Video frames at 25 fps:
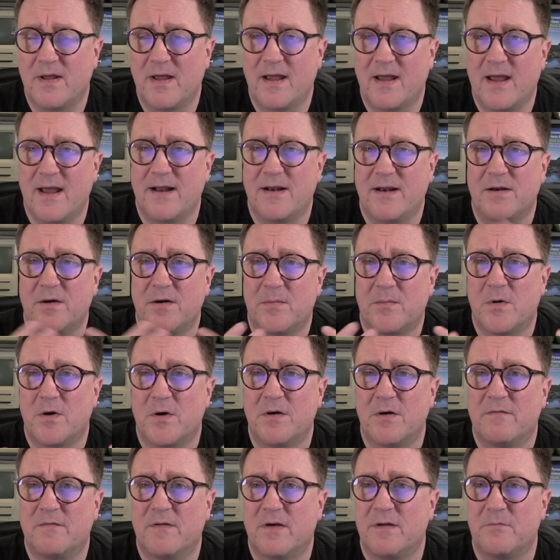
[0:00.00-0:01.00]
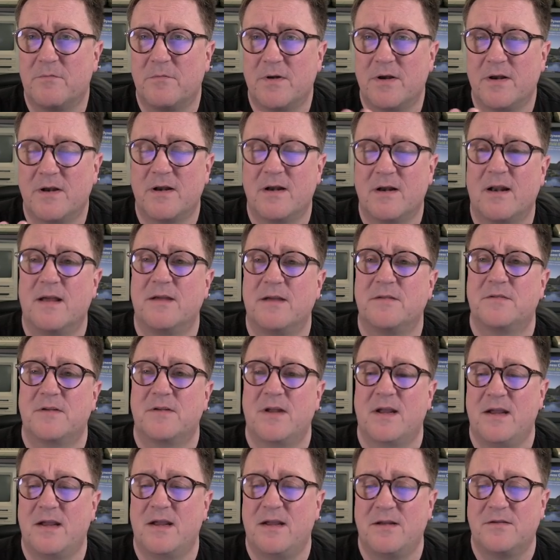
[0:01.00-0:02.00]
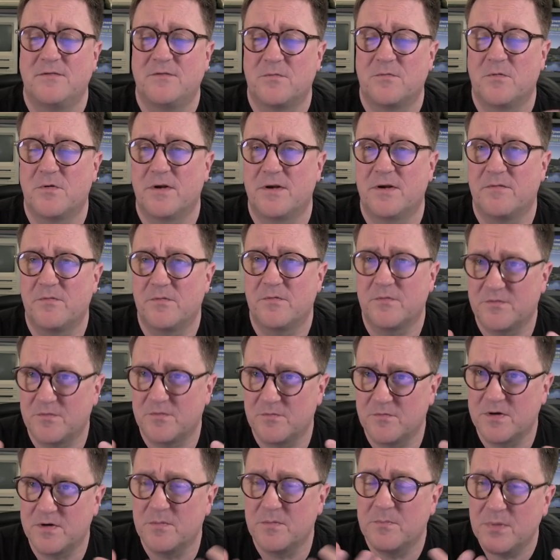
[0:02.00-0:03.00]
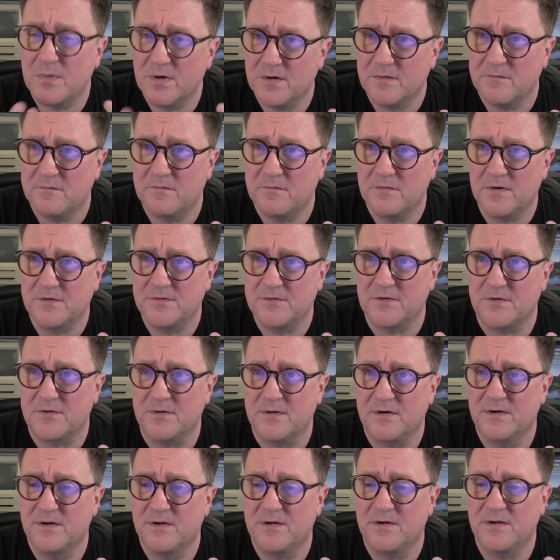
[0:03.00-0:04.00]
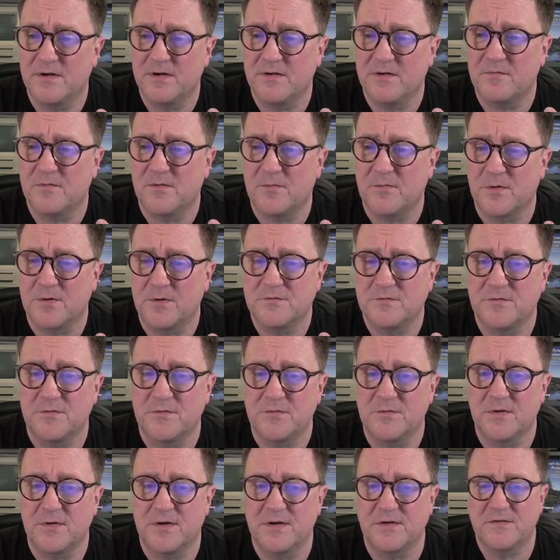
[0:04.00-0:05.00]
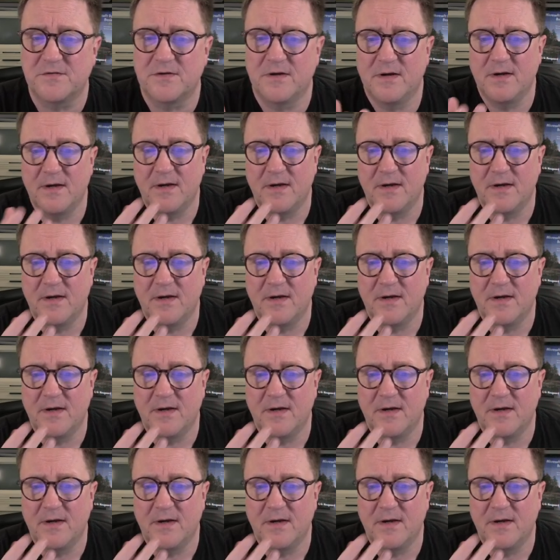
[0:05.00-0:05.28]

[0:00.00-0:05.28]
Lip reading: added or modified within the last days or whatever? So we can build a filter if we want to do this.